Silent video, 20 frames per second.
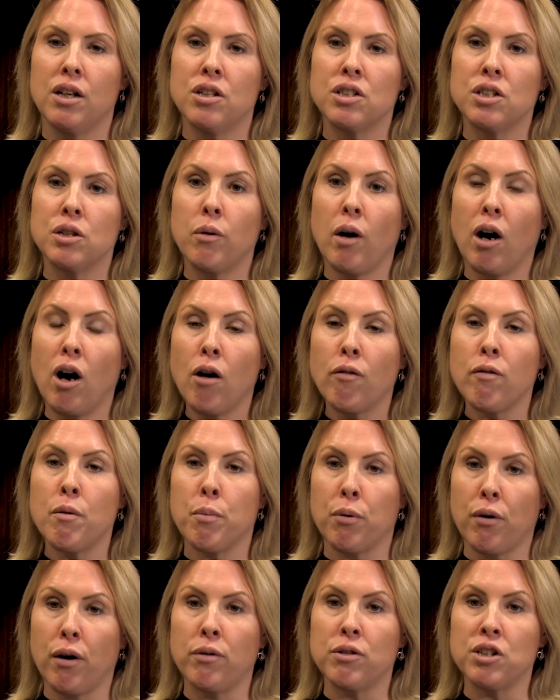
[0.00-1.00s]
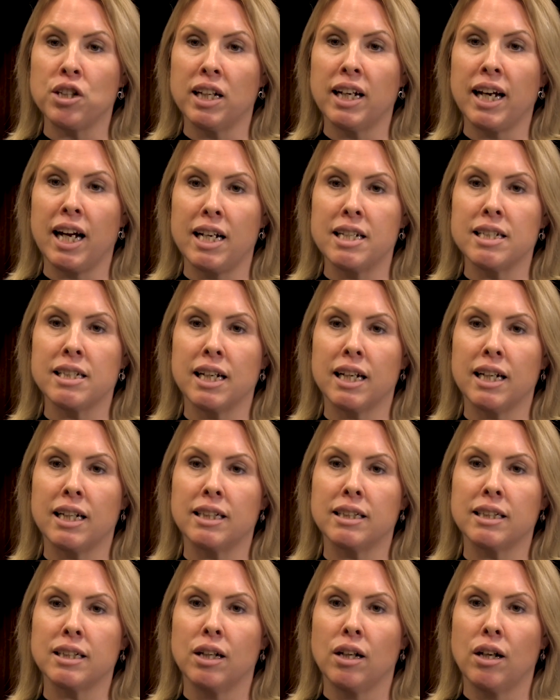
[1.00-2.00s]
So our approach in
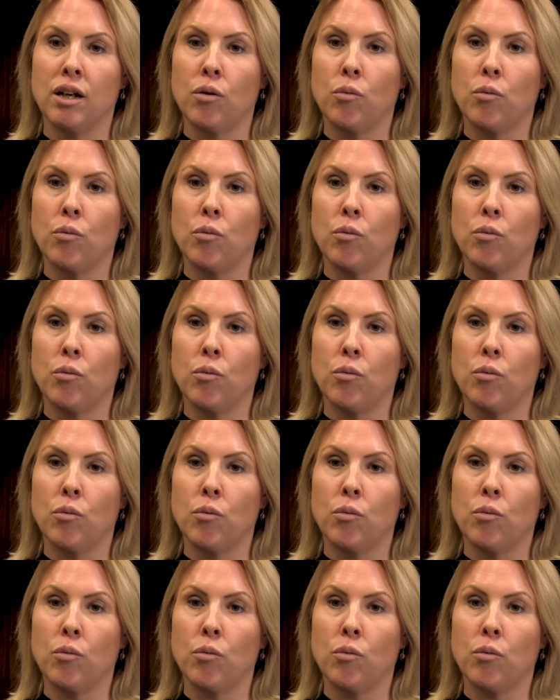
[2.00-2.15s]
Gateshead,